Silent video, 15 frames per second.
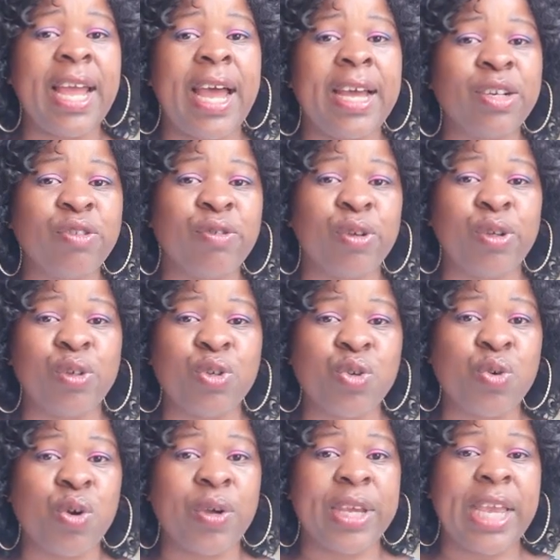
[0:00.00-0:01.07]
hard for you
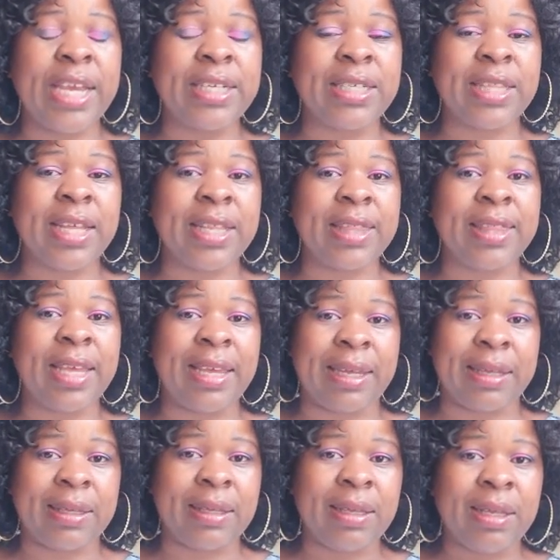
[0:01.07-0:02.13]
to locate that thing
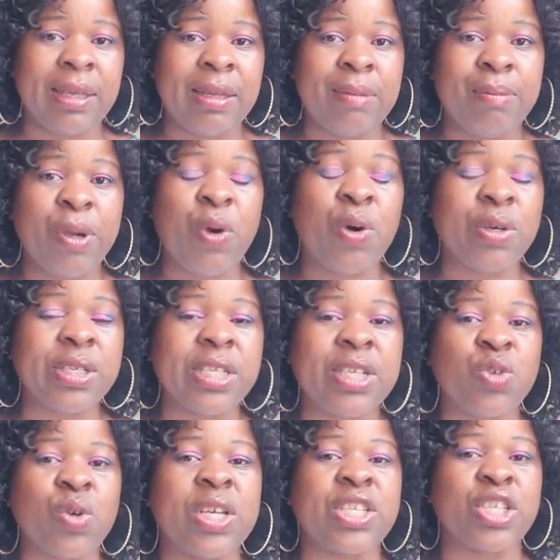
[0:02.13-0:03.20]
because
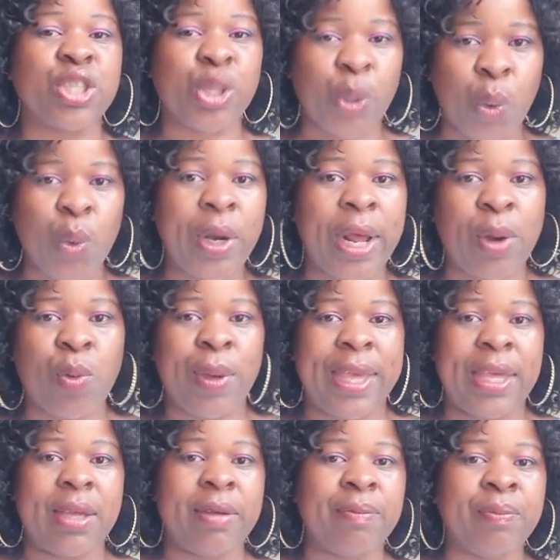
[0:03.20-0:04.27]
it was thrown away.
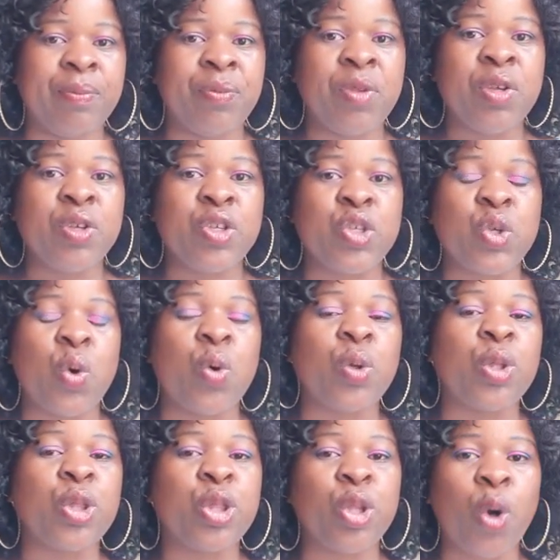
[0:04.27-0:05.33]
So
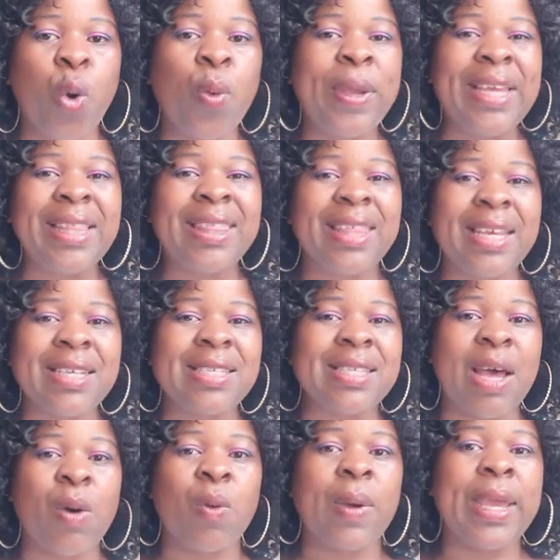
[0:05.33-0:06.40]
throwing things
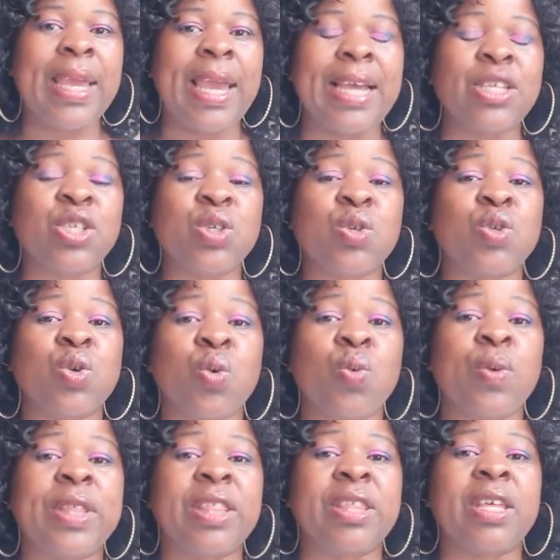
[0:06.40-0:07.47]
away has to do
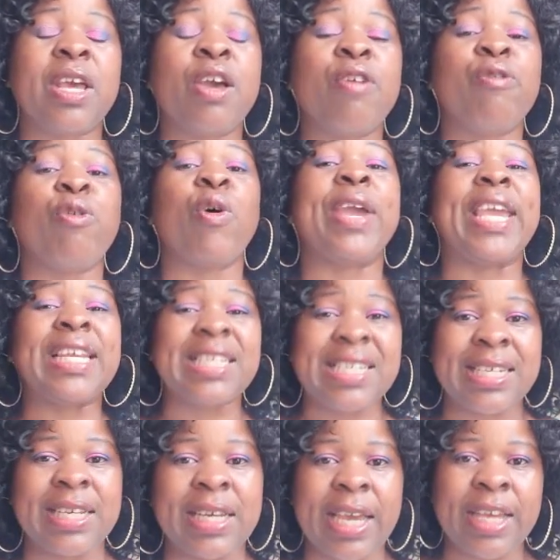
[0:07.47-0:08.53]
with
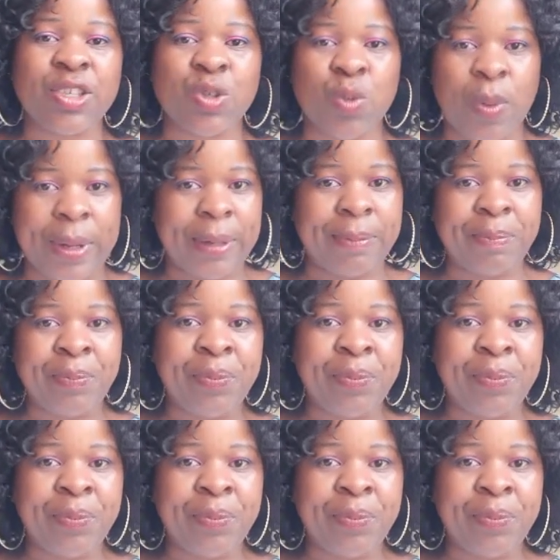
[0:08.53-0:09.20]
forgetting as well.